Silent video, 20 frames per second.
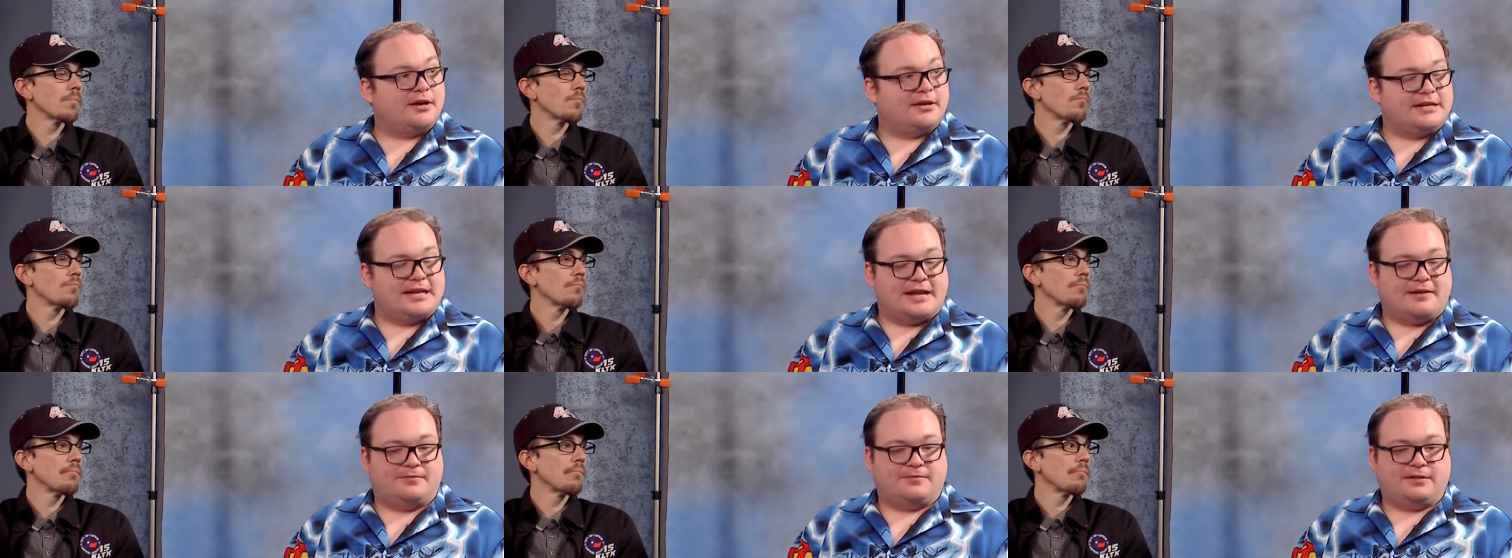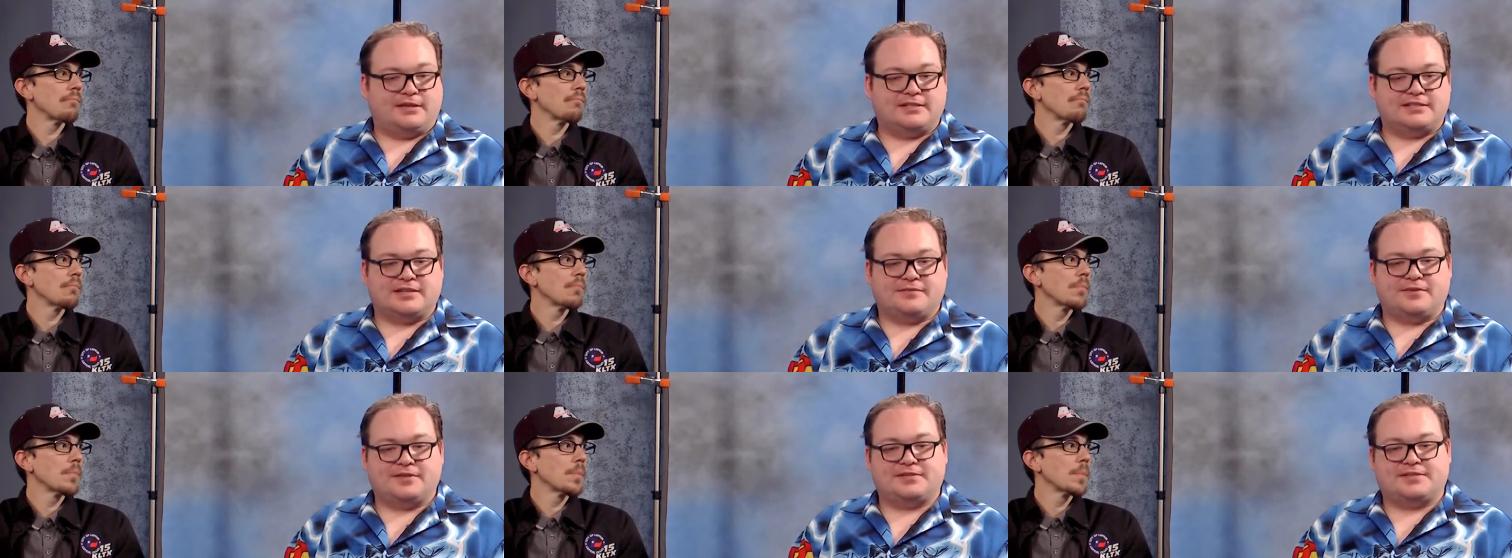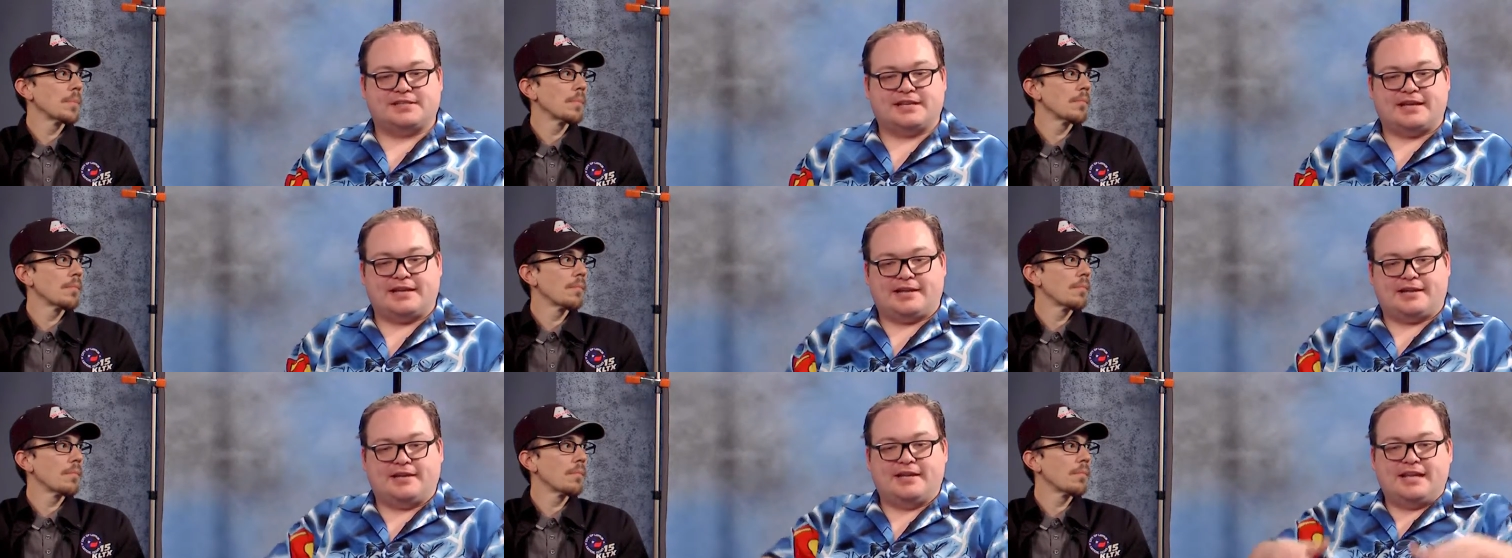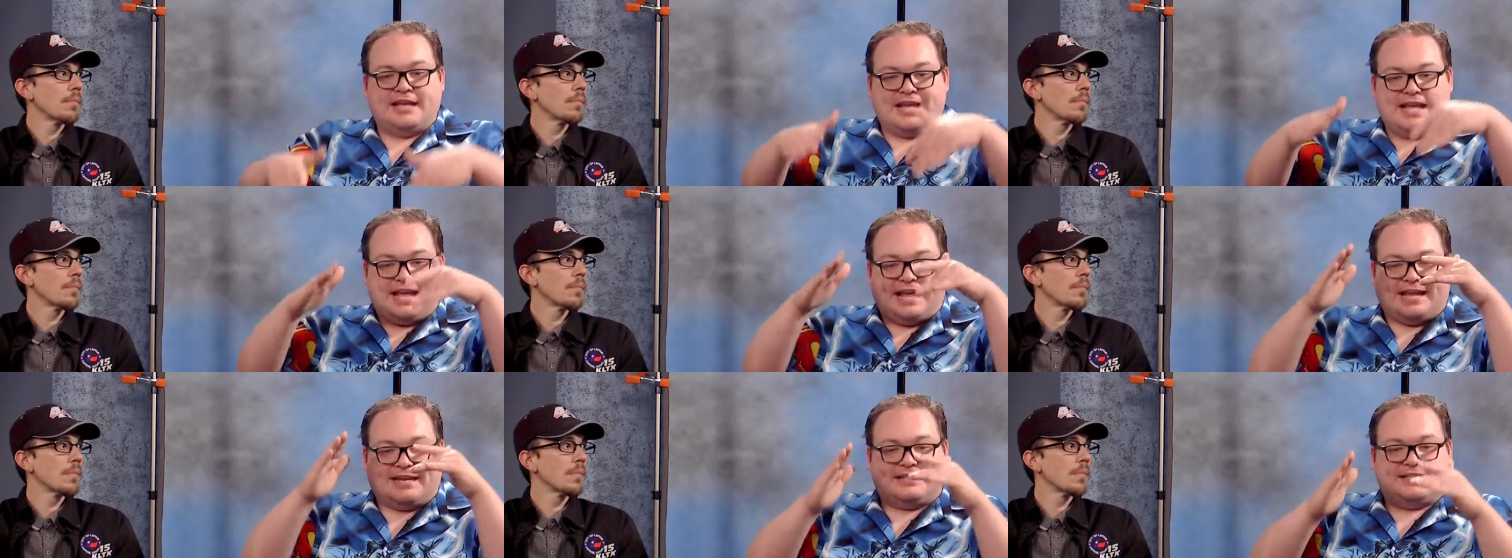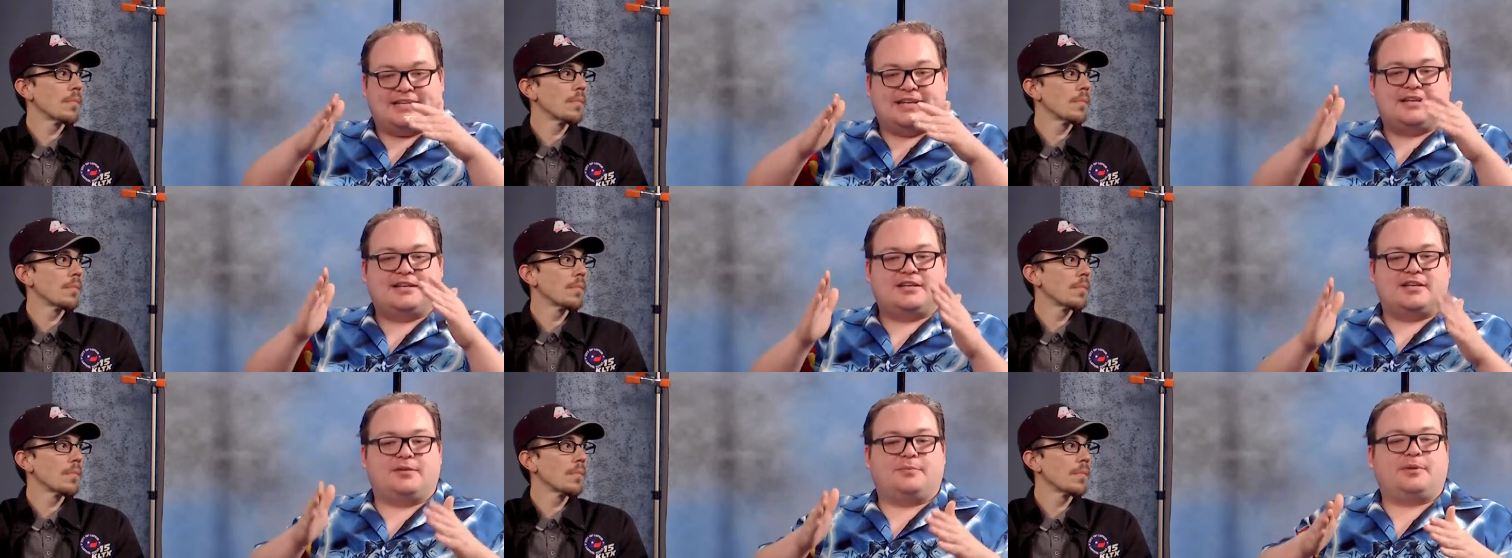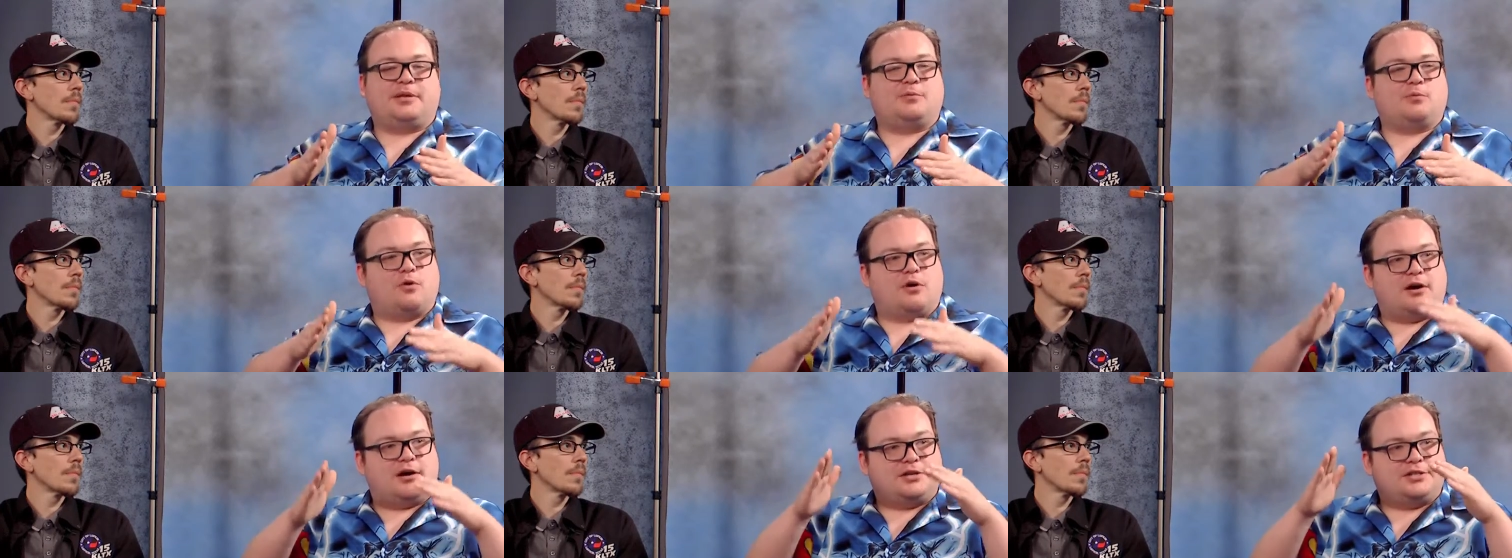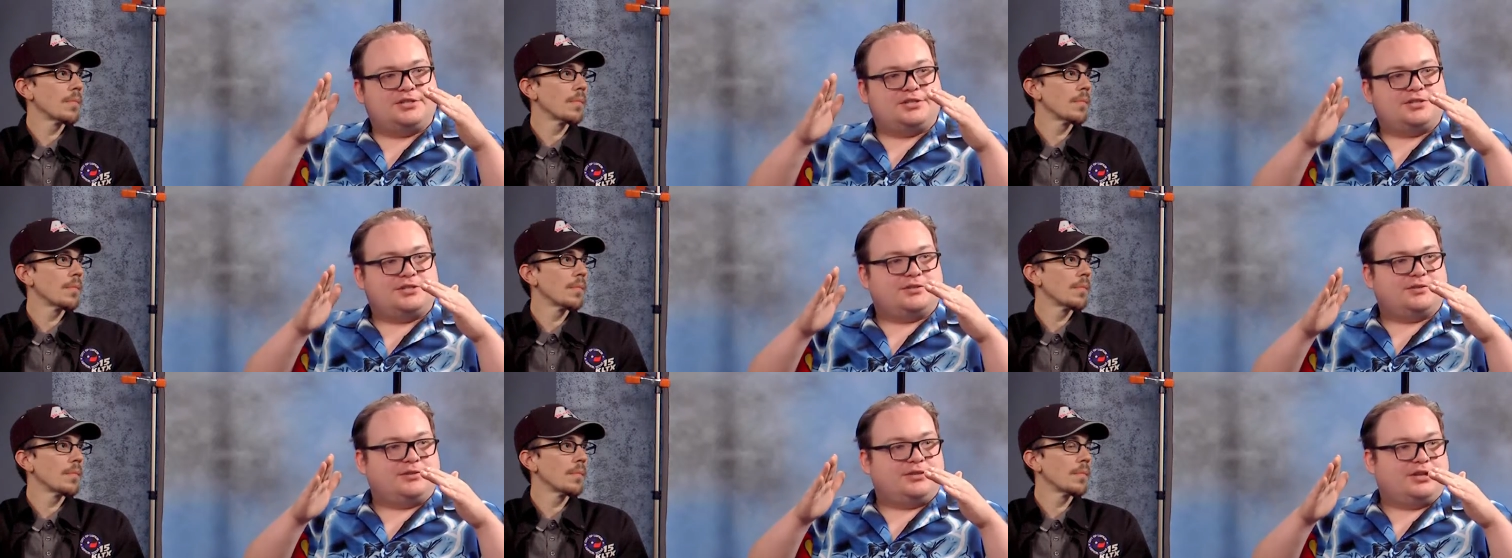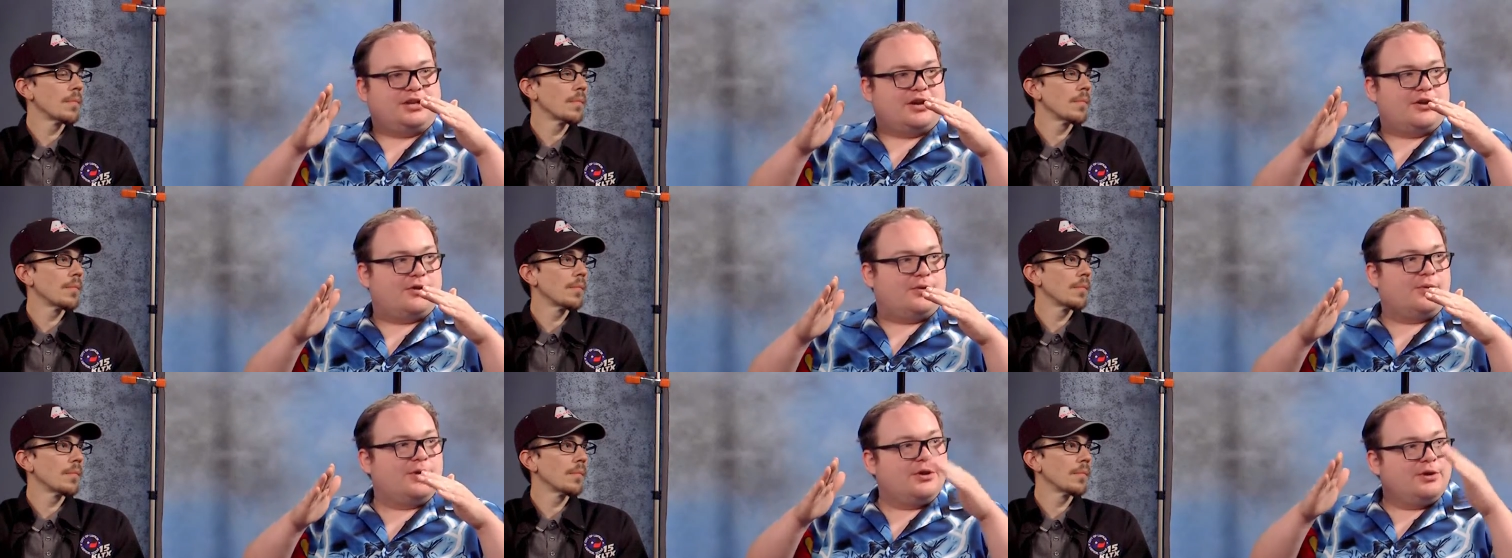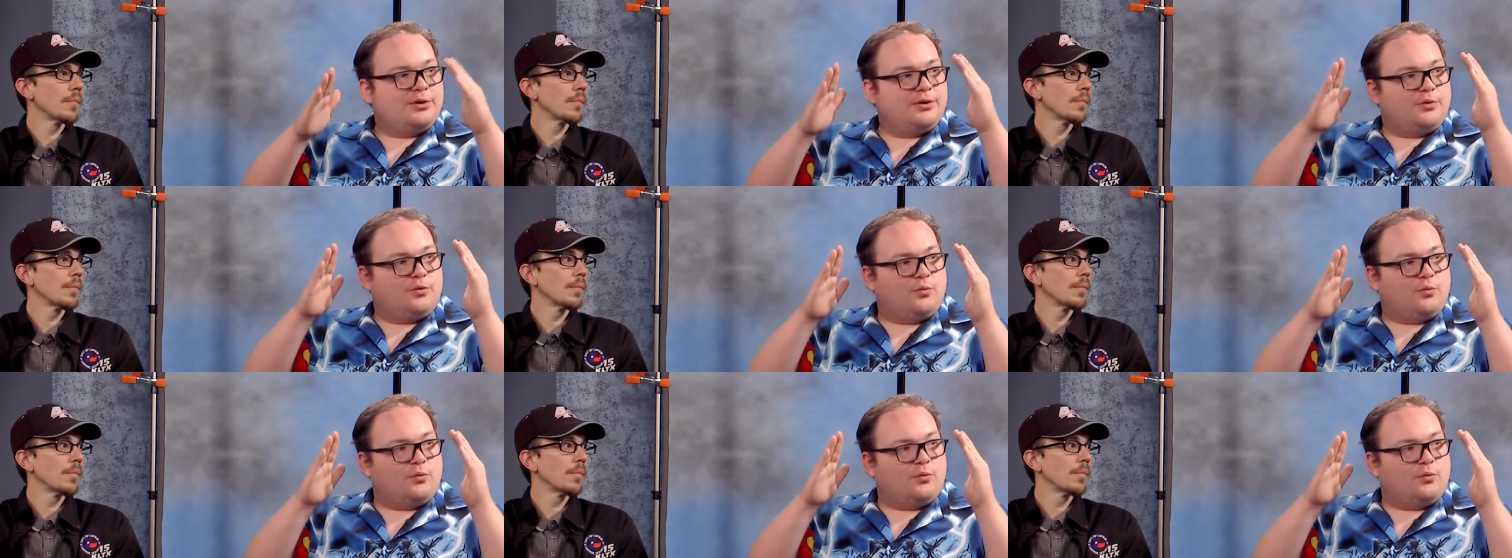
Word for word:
Speaker 1: on Netflix if it said intended to be watched, you know,